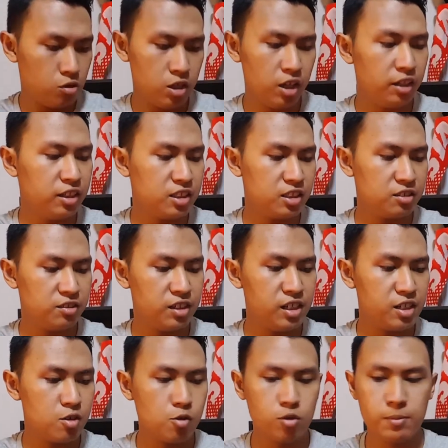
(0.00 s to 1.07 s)
So yeah, this is
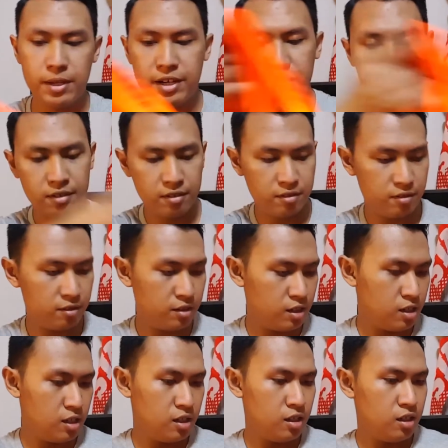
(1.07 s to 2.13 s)
really cool, man.
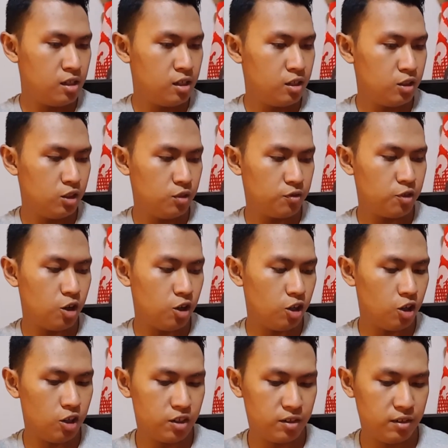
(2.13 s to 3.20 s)
You've
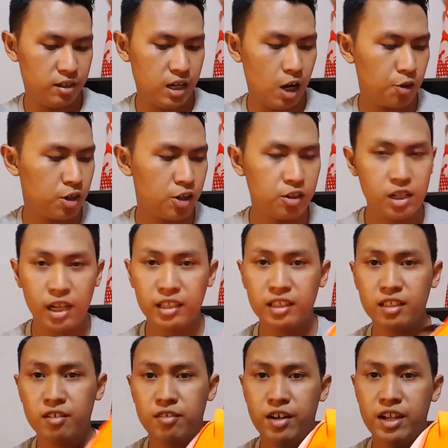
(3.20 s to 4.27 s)
got the Hougang
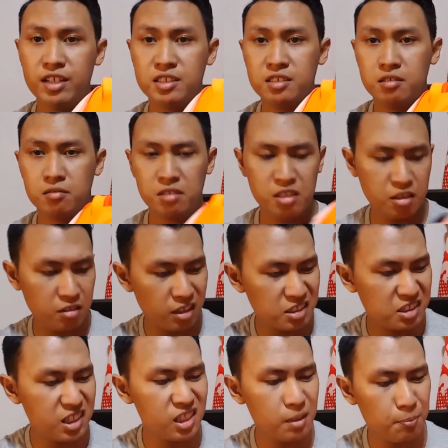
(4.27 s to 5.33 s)
United crest. It's
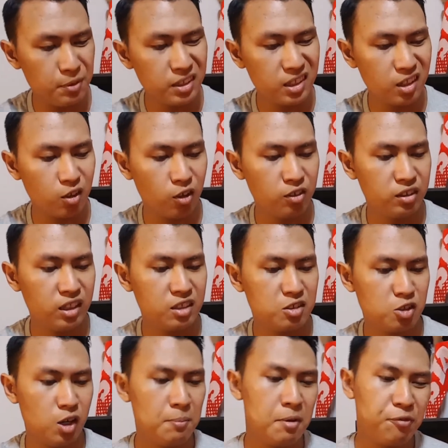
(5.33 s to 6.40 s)
still a printed on thing,
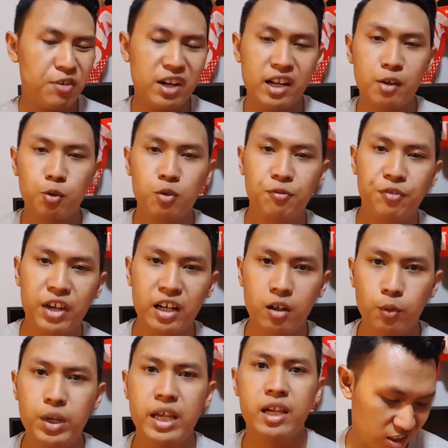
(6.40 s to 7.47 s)
so I'm afraid that it would fade
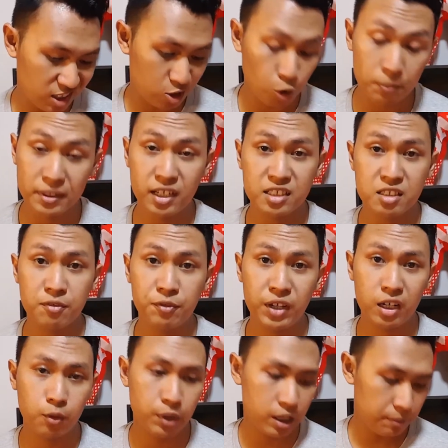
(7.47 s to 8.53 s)
away. Just hope it doesn't
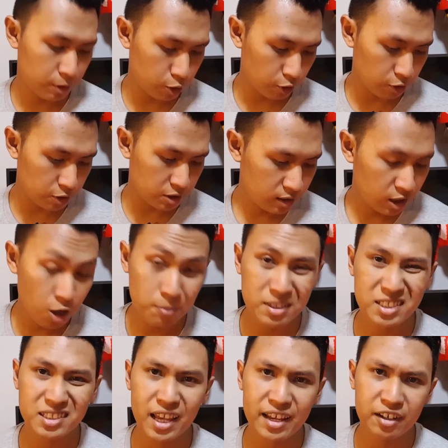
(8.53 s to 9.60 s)
fade away, because that'd
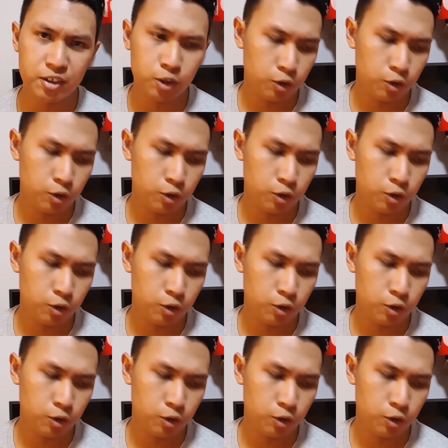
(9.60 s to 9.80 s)
be sad, you